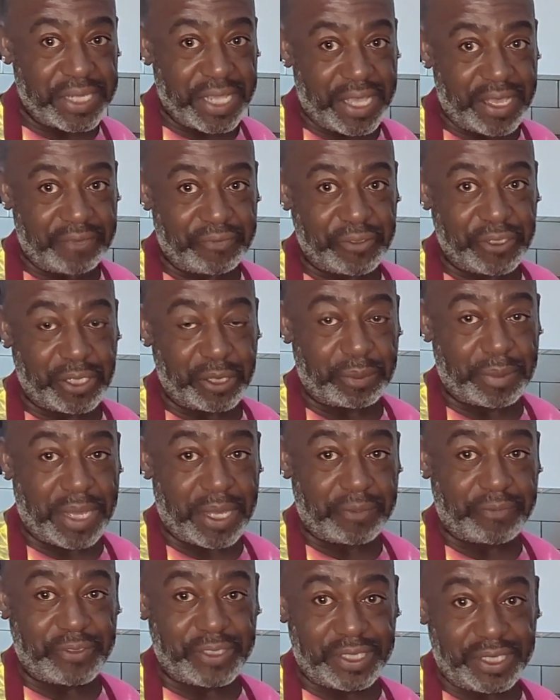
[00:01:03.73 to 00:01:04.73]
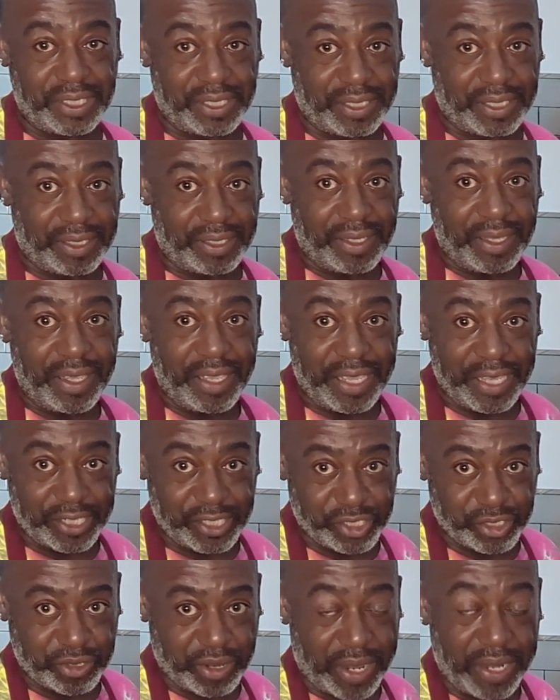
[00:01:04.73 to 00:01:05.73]
how I feel about vanilla
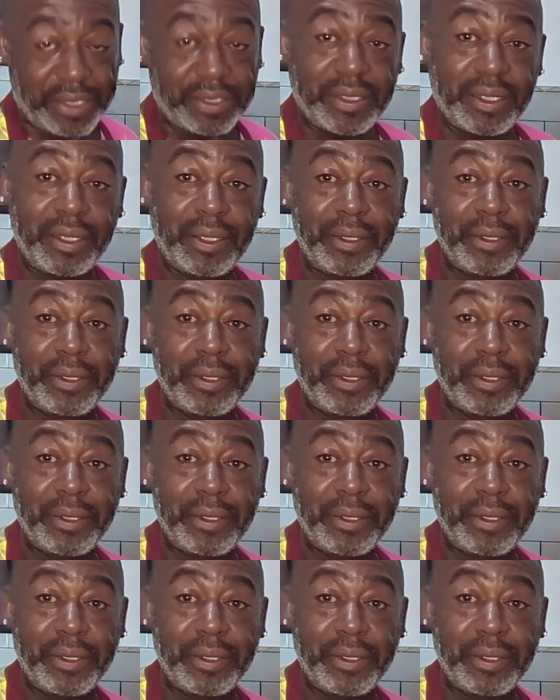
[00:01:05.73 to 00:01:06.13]
extract.